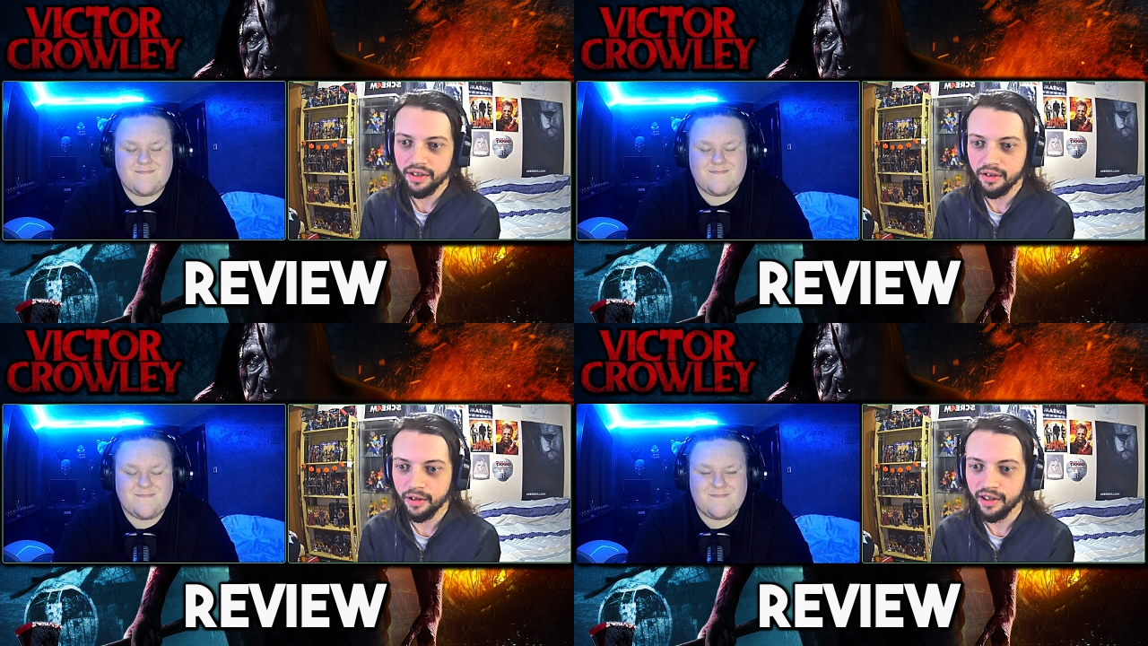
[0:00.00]

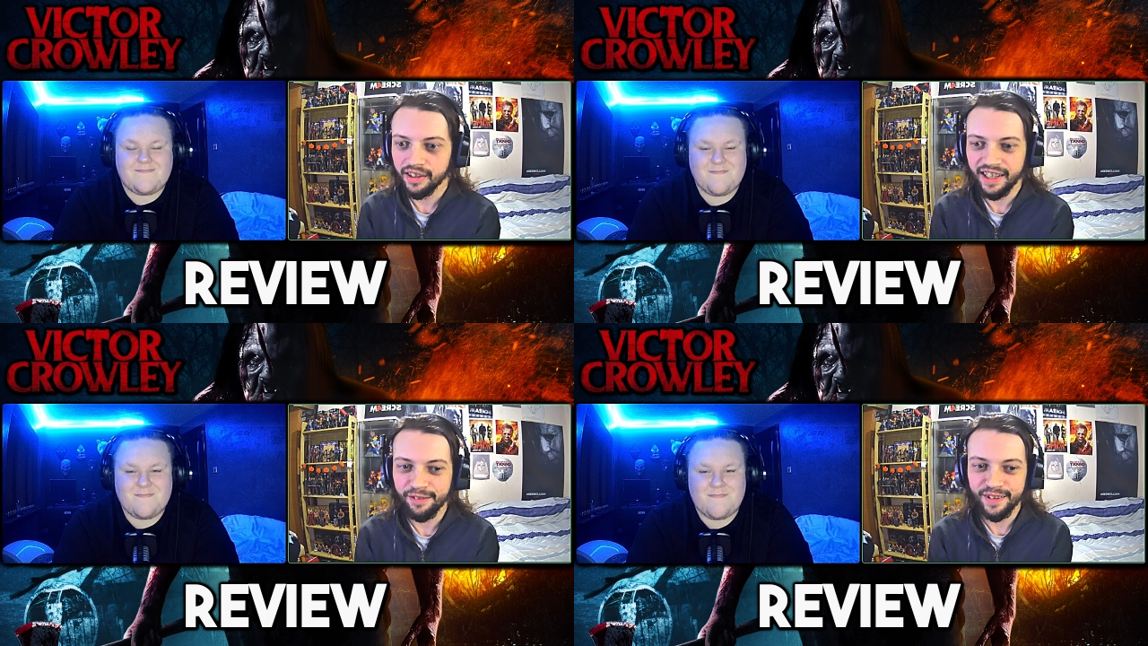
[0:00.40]
Speaker 1: Victor
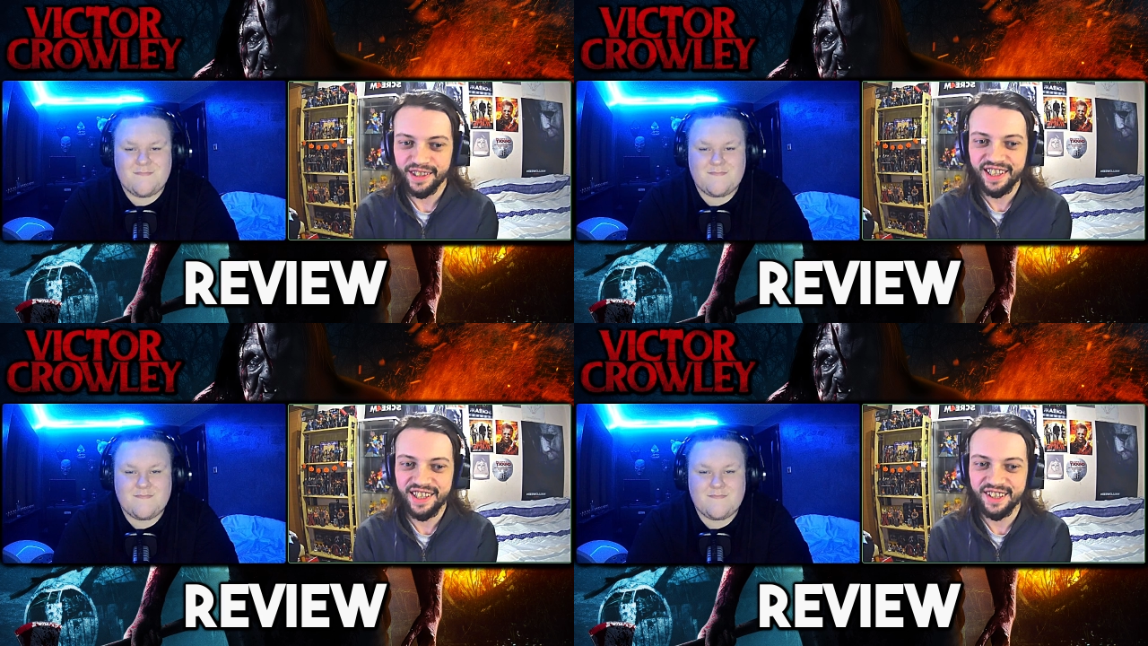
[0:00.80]
Crowley. They
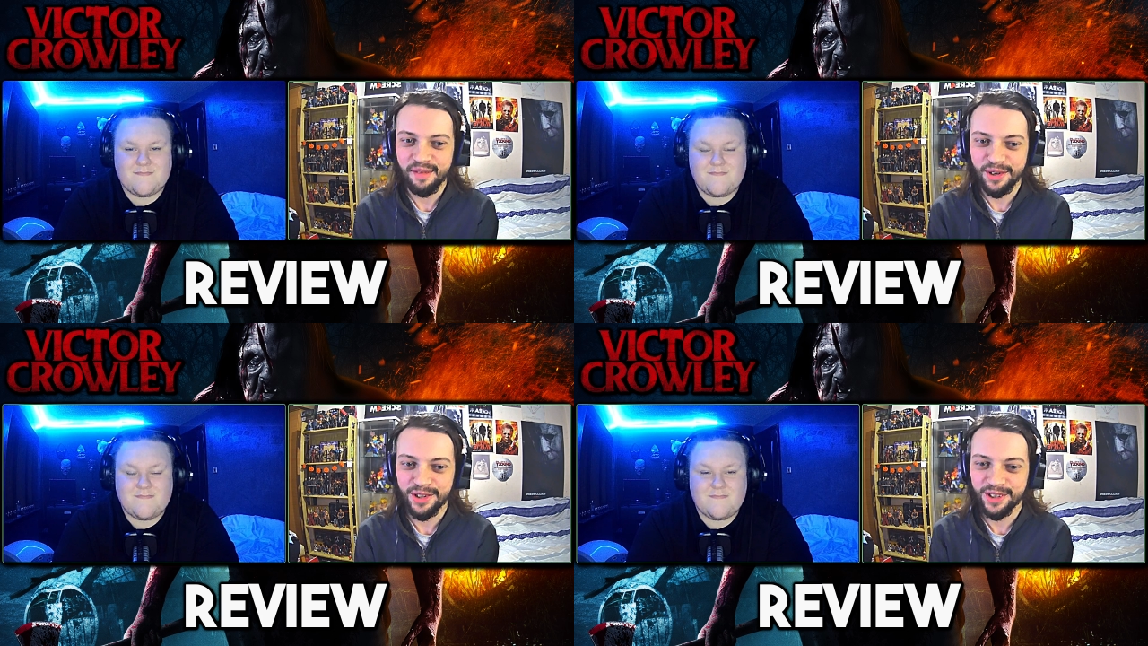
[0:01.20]
think
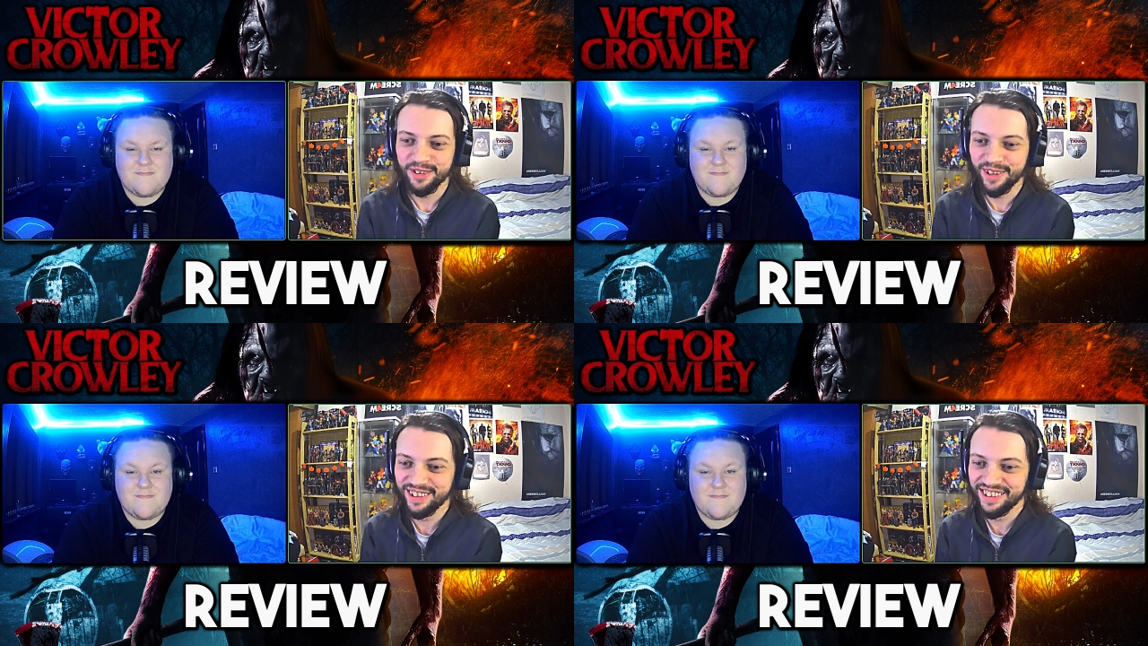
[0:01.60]
he's the
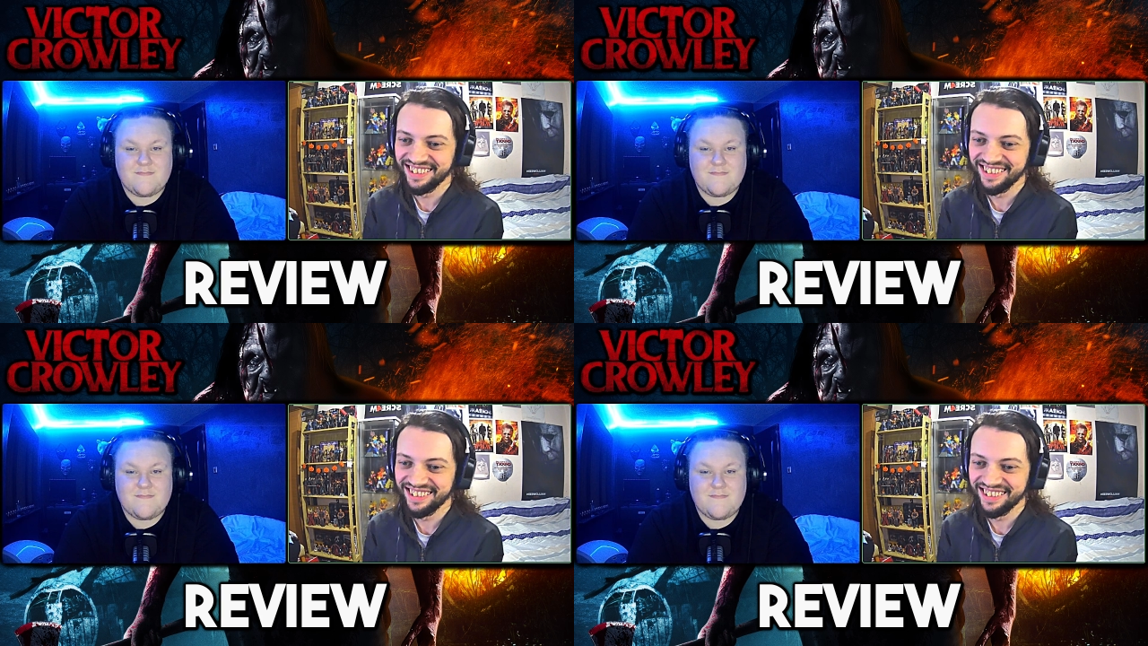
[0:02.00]
murderer.